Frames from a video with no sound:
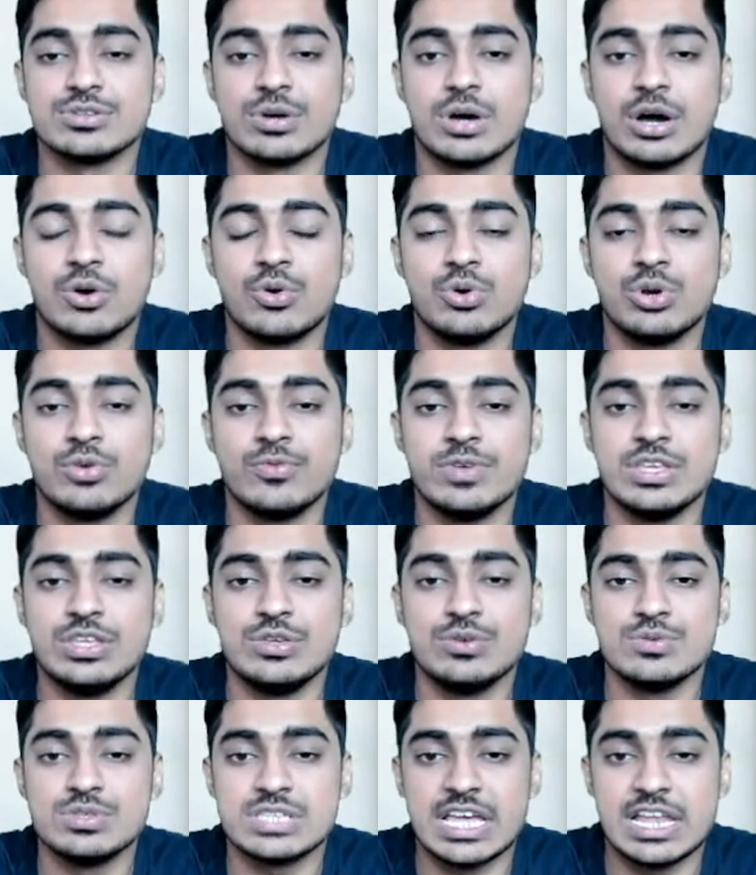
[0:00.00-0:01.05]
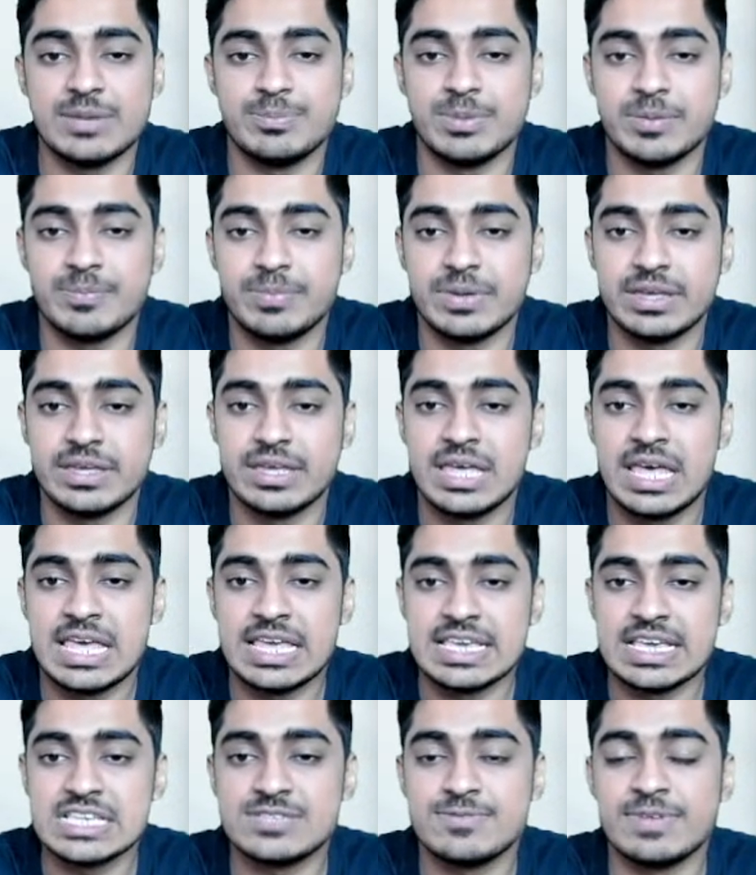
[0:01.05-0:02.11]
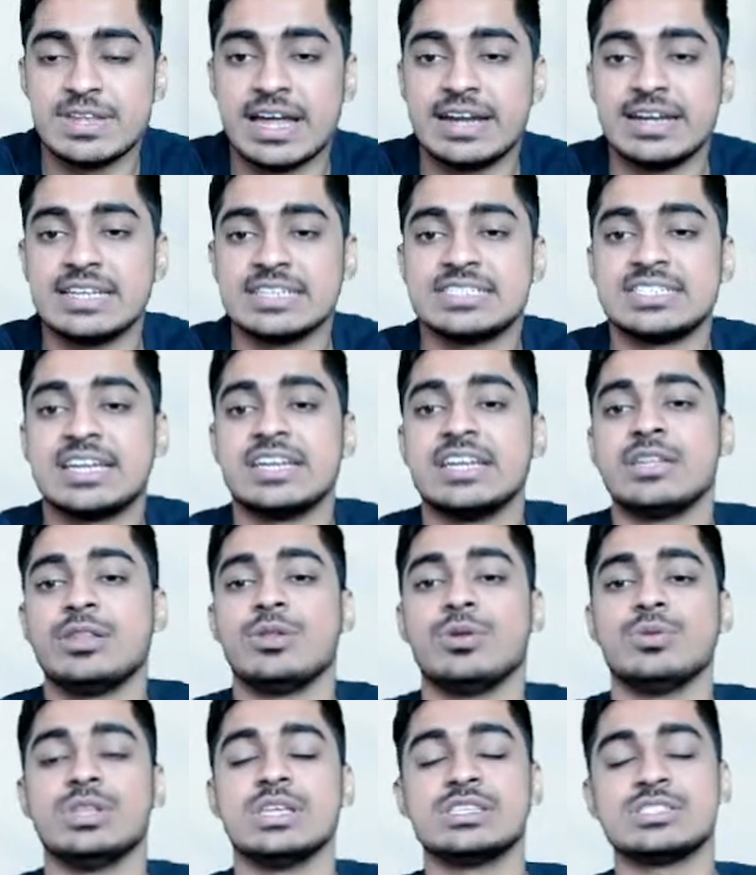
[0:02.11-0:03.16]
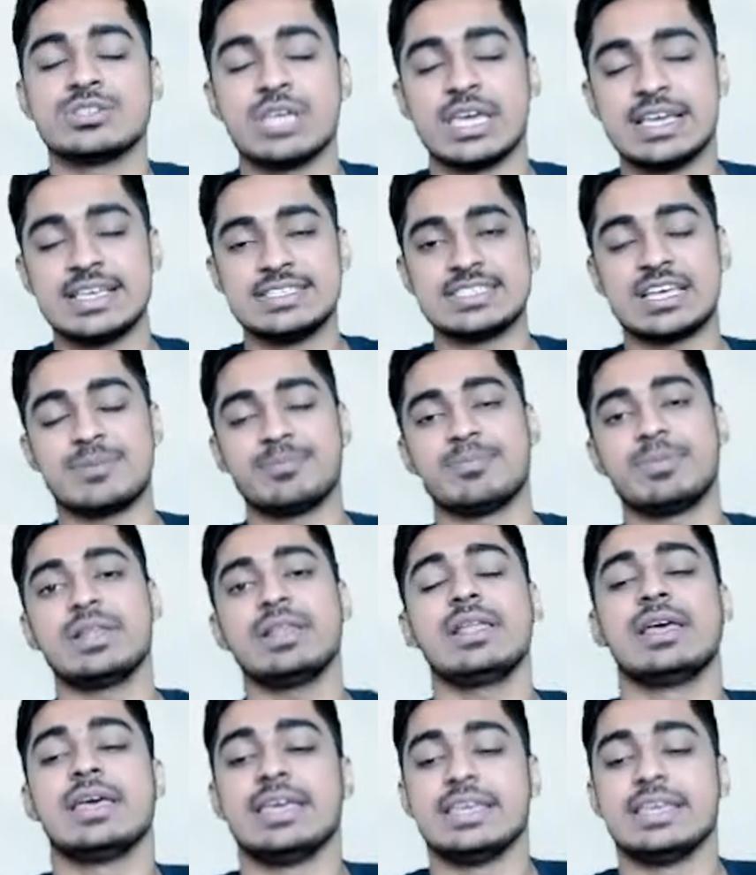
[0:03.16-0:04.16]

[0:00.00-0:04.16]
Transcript: How do we use LPP? Yes, we'll understand it through this example.